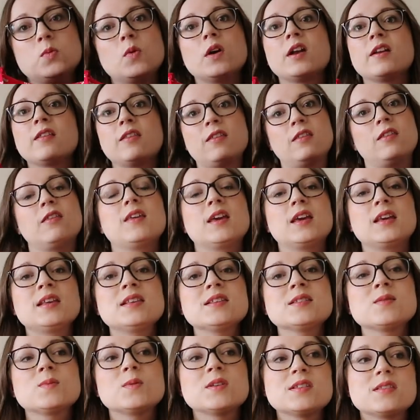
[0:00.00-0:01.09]
was one of the
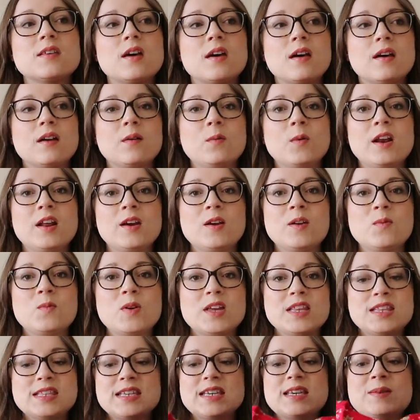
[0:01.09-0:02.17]
things, was that when I
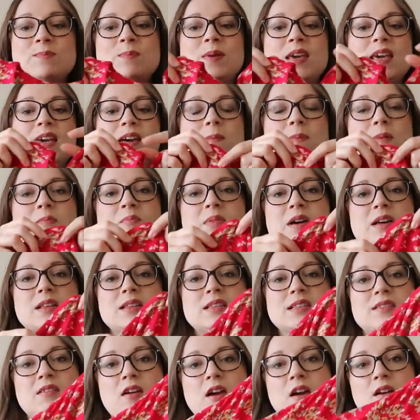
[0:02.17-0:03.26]
went to pick up the
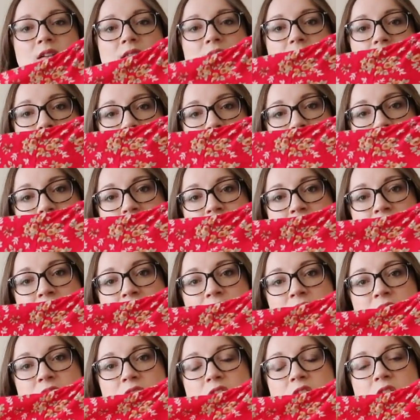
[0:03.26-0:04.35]
buttons, they only had
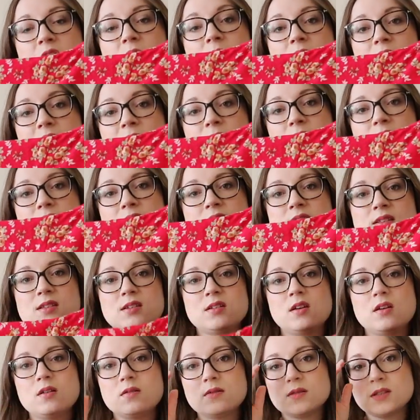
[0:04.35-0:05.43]
two left in the
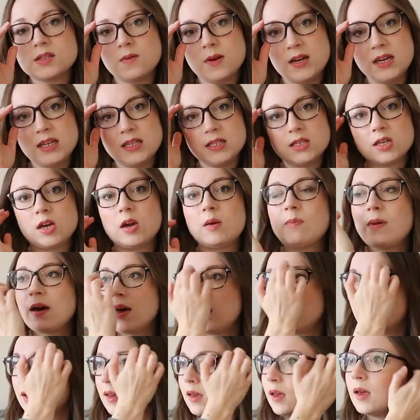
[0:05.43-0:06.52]
style, so I need to go
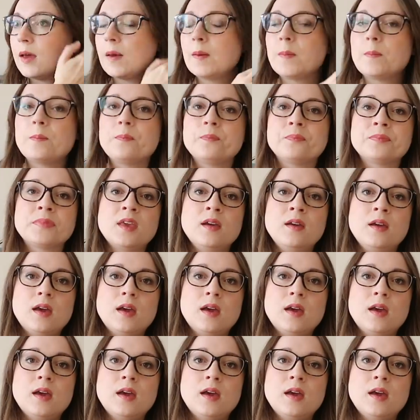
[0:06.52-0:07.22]
back and